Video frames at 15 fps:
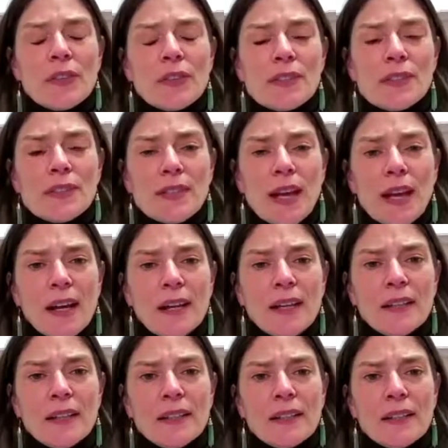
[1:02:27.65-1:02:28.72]
the
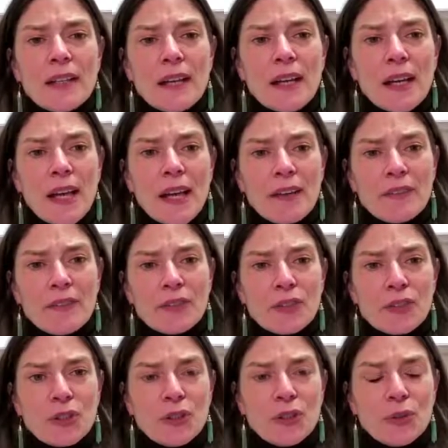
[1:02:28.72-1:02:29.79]
sod after
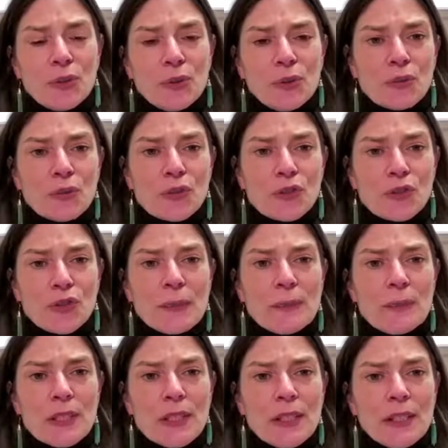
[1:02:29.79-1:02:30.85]
you
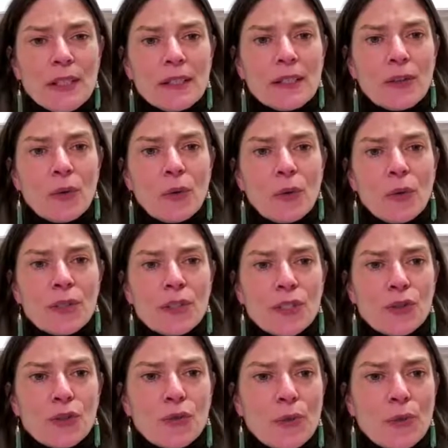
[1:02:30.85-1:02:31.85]
stripped it, or did you?